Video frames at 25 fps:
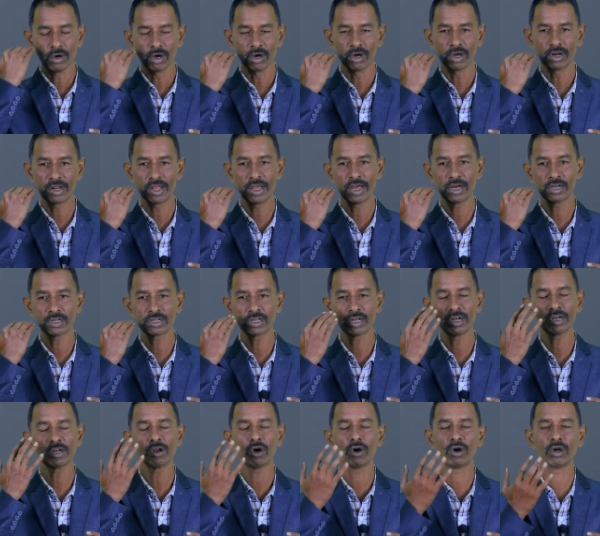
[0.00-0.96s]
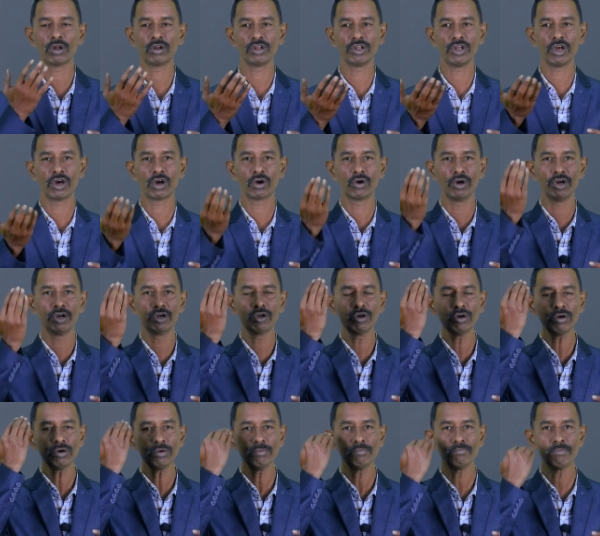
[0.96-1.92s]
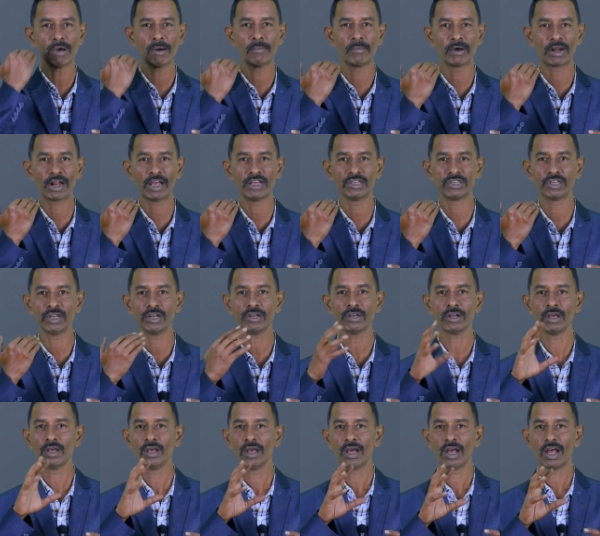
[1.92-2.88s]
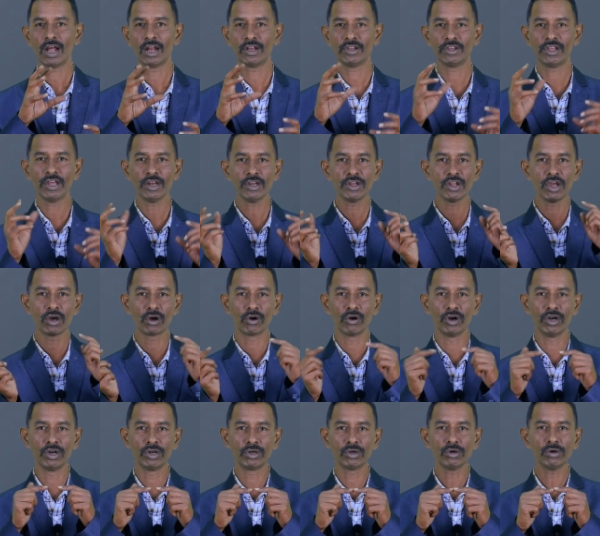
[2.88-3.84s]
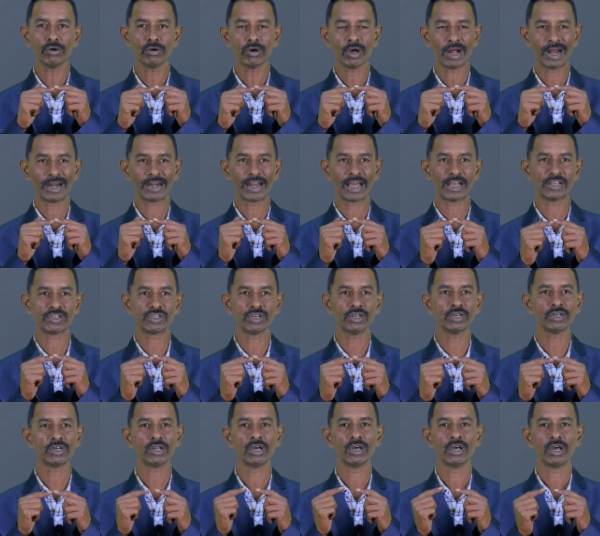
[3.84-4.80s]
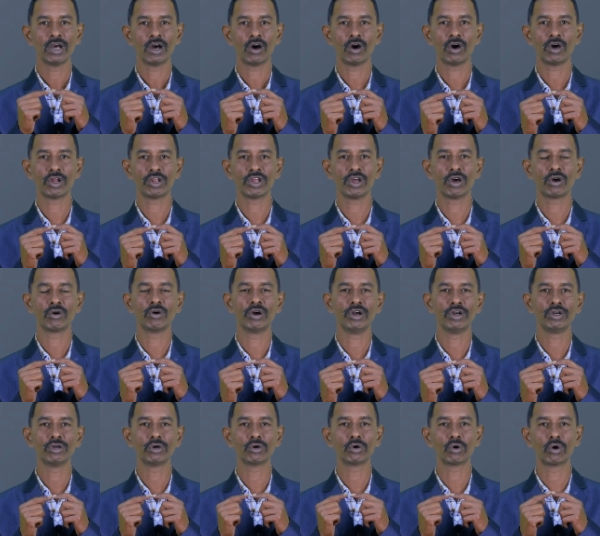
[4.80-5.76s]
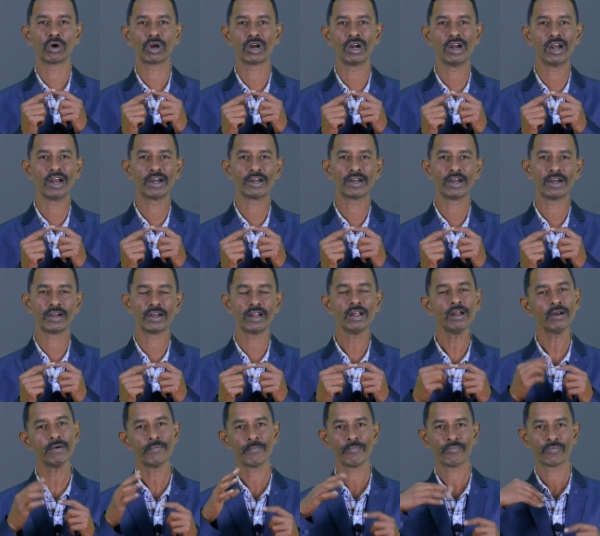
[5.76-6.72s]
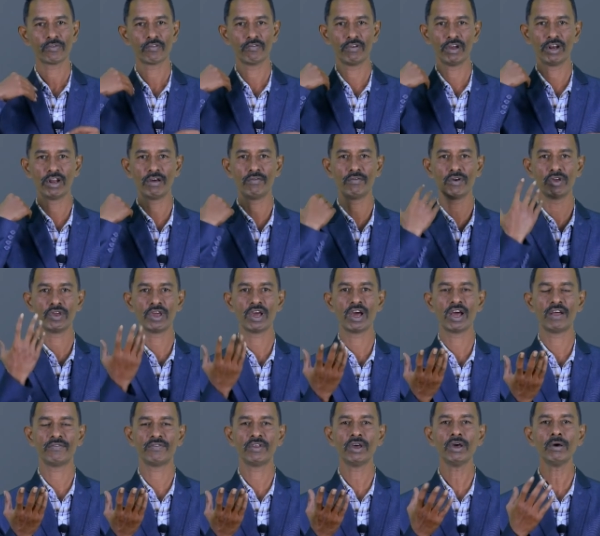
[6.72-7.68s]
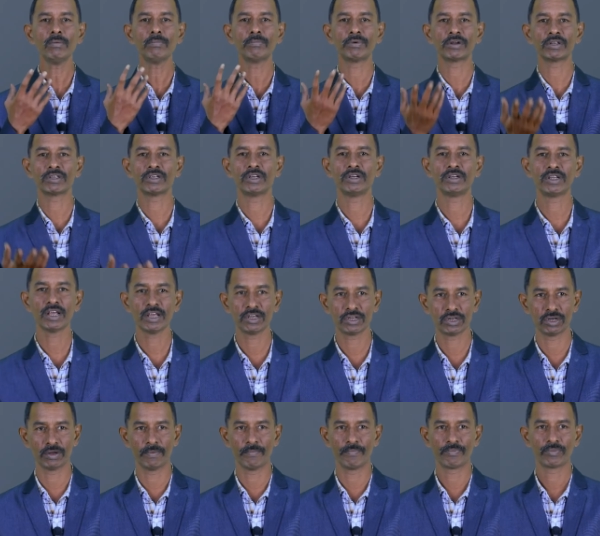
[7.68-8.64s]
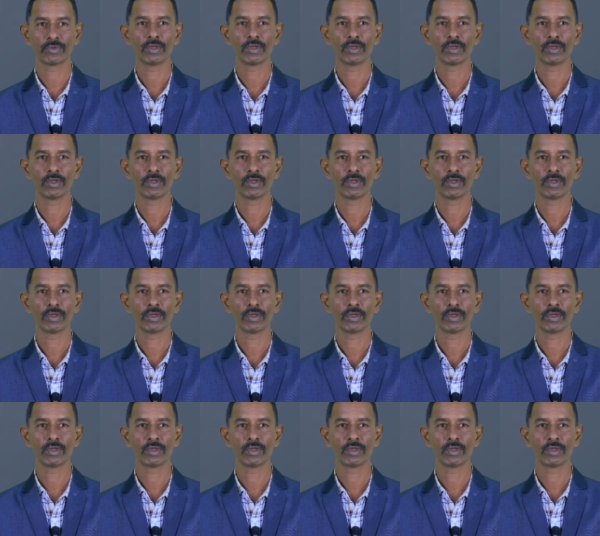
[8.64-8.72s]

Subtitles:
rehearse it or you are going to memorize it, and then you are going to attach it or you are going to correlate it whenever you have the presentation.